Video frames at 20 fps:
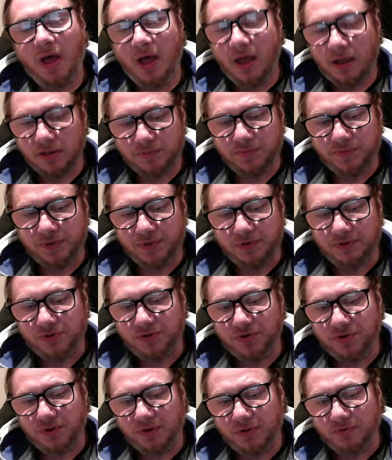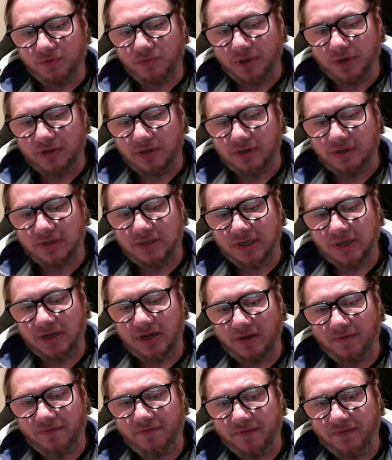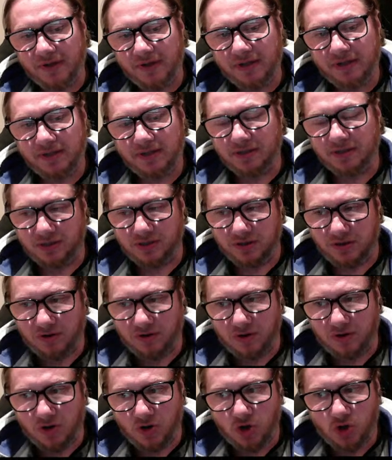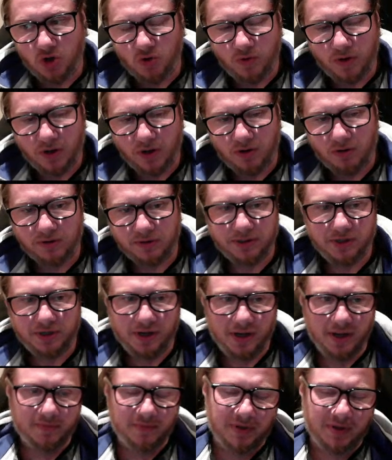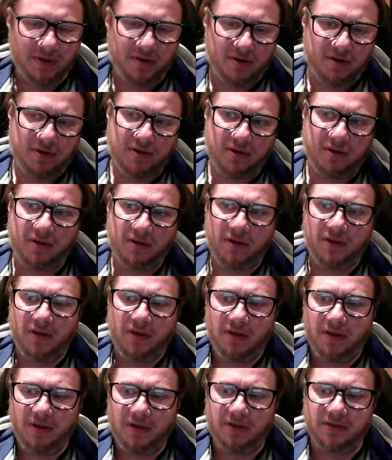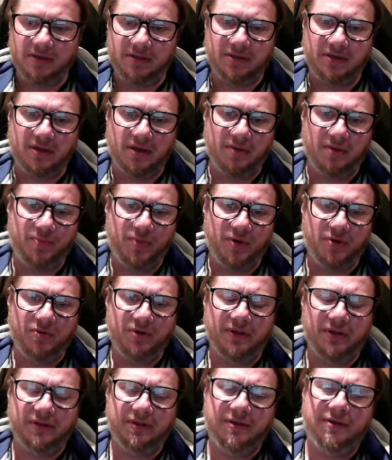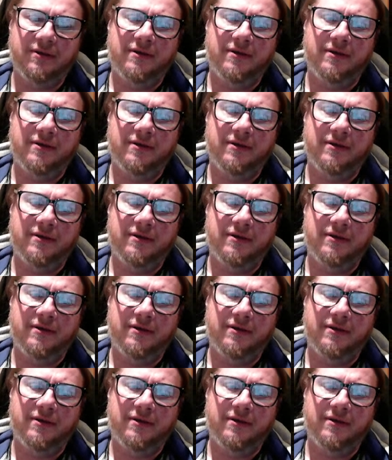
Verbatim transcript: as per usual, we can see that Vidit is lower on time than uh, his opponent.